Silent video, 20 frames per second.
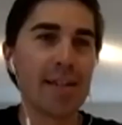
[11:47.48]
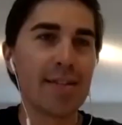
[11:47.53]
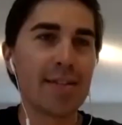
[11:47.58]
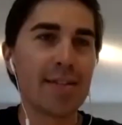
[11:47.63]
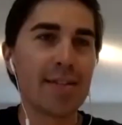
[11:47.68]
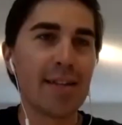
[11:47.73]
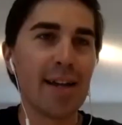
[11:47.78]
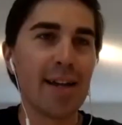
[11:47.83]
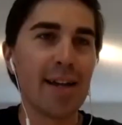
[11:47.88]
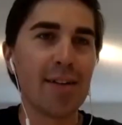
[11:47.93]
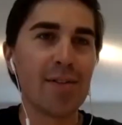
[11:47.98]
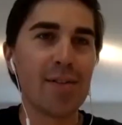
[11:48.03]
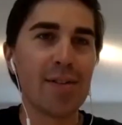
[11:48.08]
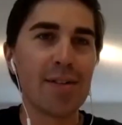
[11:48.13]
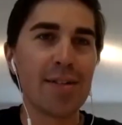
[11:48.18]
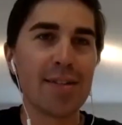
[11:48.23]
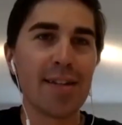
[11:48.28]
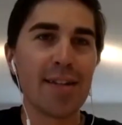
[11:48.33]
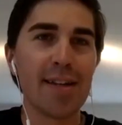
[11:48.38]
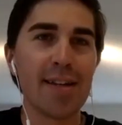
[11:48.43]
dad
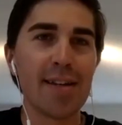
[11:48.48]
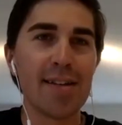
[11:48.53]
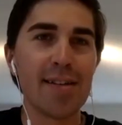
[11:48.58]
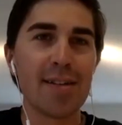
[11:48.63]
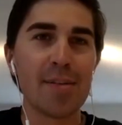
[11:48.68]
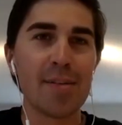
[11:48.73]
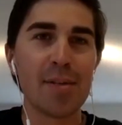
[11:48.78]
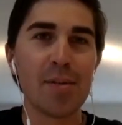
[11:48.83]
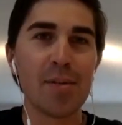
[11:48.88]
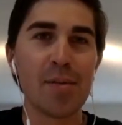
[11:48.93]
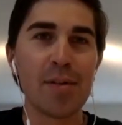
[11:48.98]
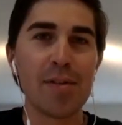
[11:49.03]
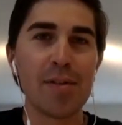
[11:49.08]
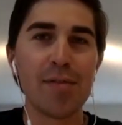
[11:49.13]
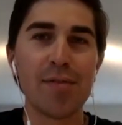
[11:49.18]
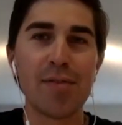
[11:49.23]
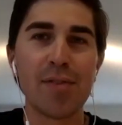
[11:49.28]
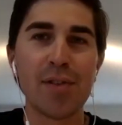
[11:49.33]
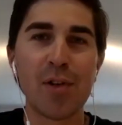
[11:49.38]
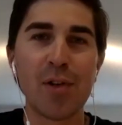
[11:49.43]
always said, and it's something that
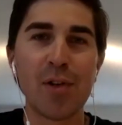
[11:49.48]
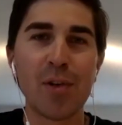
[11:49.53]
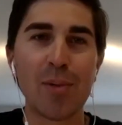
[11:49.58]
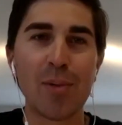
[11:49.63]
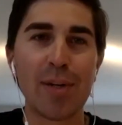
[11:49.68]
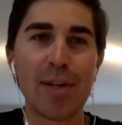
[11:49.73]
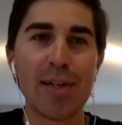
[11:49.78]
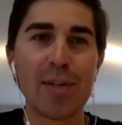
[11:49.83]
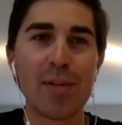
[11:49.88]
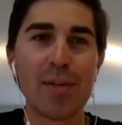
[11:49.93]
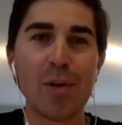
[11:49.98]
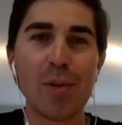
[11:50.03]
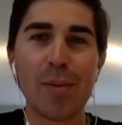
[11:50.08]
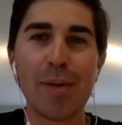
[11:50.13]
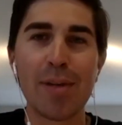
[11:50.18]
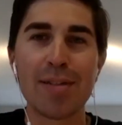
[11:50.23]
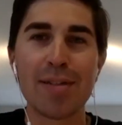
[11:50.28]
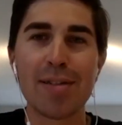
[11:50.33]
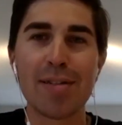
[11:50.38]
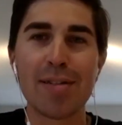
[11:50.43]
we've incorporated into our
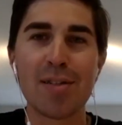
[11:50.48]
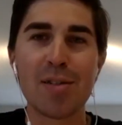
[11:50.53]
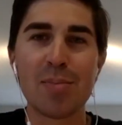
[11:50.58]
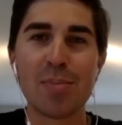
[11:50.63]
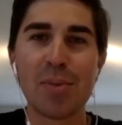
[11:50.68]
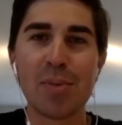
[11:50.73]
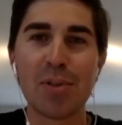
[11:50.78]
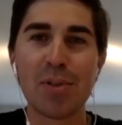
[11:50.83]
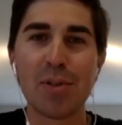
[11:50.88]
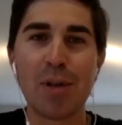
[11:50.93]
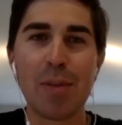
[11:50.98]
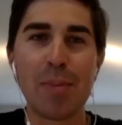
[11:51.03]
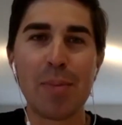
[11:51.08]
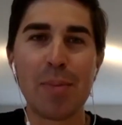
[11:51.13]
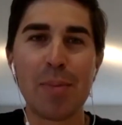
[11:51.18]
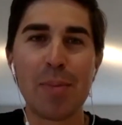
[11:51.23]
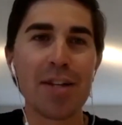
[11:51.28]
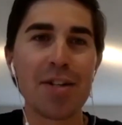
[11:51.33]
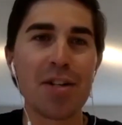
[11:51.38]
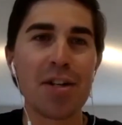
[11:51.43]
business, is build your
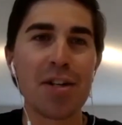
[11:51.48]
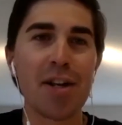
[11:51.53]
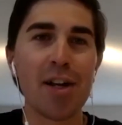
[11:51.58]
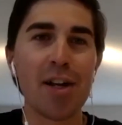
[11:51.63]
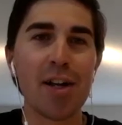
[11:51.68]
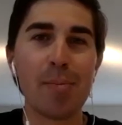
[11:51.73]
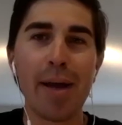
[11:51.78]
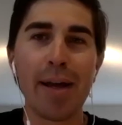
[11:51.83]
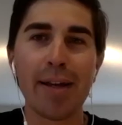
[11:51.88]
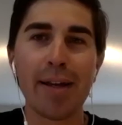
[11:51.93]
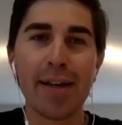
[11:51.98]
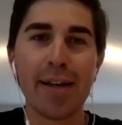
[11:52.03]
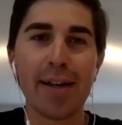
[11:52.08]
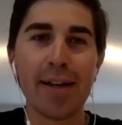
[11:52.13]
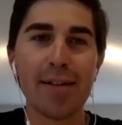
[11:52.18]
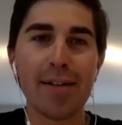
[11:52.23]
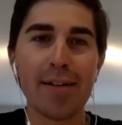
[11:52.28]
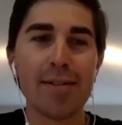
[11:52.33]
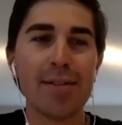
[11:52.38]
reputation, not your bank account.